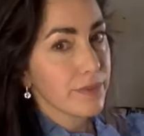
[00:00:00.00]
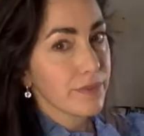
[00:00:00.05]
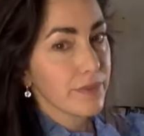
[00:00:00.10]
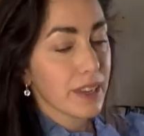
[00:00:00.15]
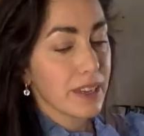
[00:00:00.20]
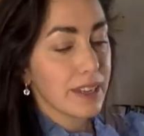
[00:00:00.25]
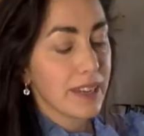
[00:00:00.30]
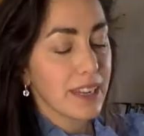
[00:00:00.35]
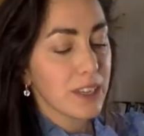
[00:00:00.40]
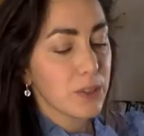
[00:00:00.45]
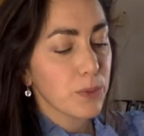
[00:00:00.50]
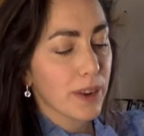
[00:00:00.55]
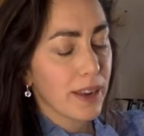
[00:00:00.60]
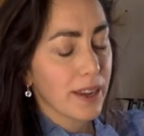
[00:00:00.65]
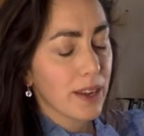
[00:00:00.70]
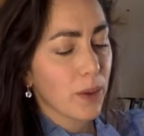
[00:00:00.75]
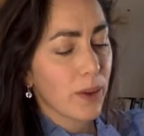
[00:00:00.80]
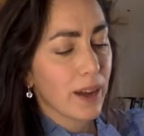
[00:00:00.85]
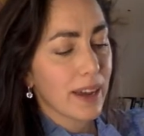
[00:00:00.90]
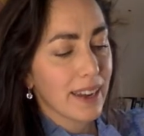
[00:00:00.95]
And here's one I
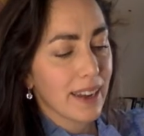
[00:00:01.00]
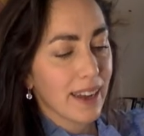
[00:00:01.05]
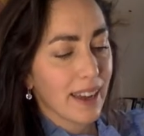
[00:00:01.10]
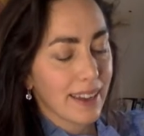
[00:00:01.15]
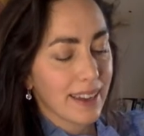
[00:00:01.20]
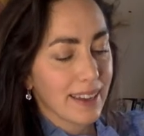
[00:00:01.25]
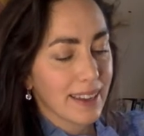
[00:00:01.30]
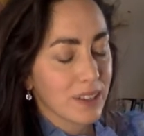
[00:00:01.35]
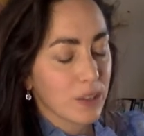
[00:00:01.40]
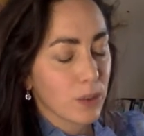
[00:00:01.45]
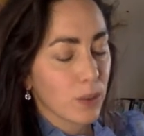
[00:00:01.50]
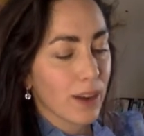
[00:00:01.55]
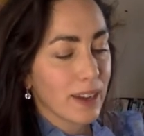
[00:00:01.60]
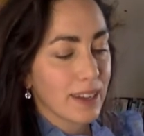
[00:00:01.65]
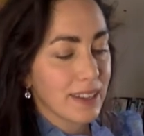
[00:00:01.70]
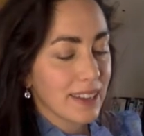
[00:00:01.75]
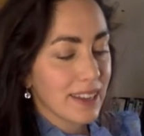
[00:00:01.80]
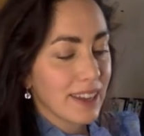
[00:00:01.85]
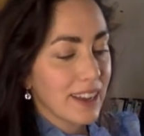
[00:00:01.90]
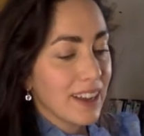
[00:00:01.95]
quite like. It's
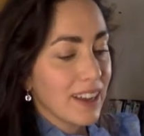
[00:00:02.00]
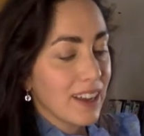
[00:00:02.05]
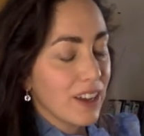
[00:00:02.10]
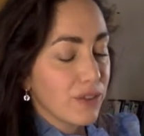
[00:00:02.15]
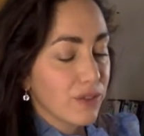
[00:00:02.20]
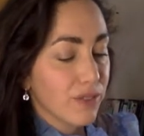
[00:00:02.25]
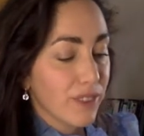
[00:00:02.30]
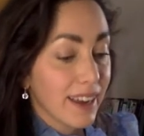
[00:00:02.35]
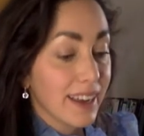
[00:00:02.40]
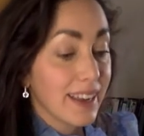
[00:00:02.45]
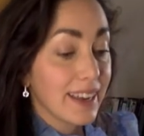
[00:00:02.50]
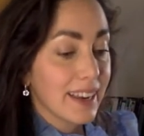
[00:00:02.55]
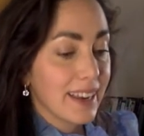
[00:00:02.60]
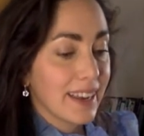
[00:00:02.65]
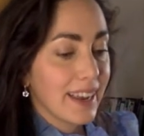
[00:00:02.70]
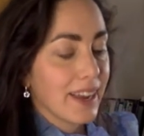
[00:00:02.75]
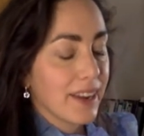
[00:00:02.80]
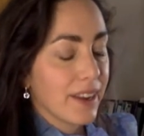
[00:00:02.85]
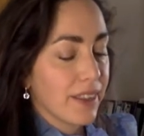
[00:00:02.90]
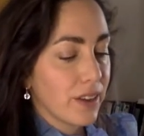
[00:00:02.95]
quite regularly
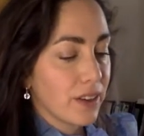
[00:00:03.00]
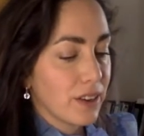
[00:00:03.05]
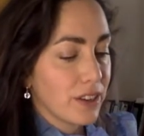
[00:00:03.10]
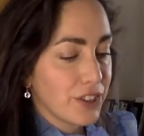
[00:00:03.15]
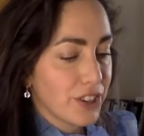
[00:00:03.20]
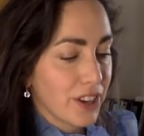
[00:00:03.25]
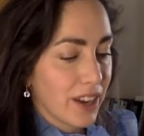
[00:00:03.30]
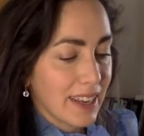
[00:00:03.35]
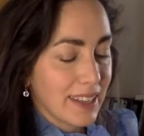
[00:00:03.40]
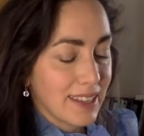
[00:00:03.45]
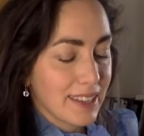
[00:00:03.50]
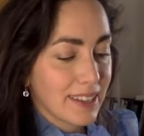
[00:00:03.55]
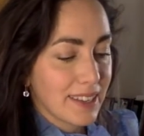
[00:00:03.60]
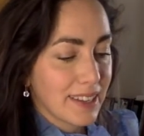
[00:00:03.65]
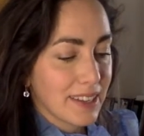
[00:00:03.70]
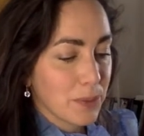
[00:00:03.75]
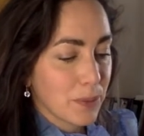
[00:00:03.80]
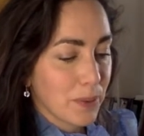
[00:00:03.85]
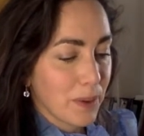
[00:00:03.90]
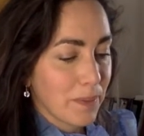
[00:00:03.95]
anthologised,
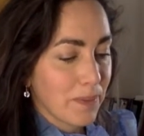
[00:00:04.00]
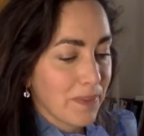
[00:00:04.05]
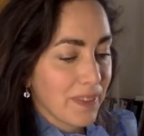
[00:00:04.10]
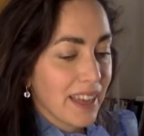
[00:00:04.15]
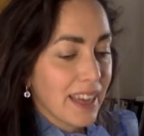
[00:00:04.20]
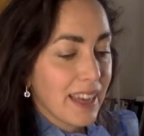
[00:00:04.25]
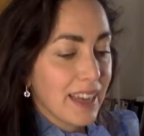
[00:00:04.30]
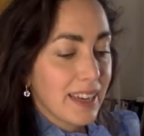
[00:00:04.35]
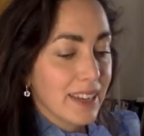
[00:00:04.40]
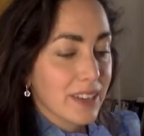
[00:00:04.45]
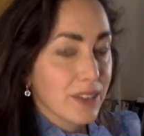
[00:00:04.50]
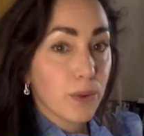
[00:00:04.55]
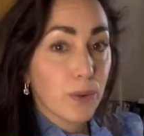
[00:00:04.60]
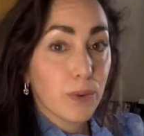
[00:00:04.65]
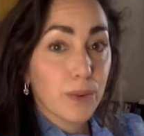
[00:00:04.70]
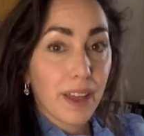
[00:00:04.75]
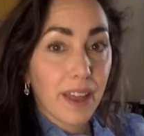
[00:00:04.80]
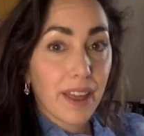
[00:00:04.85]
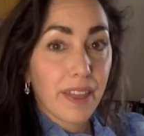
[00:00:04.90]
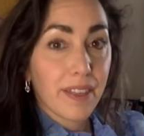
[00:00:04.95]
this one. It's
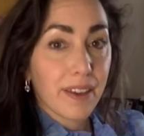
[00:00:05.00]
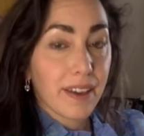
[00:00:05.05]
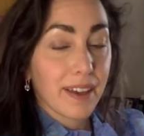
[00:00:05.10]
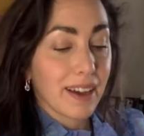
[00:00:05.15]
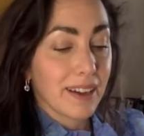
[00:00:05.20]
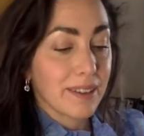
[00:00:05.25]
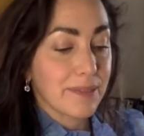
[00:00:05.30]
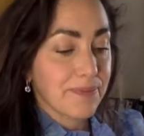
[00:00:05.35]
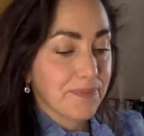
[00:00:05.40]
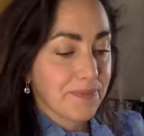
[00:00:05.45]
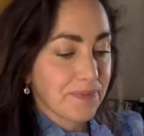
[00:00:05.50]
called Ithaca.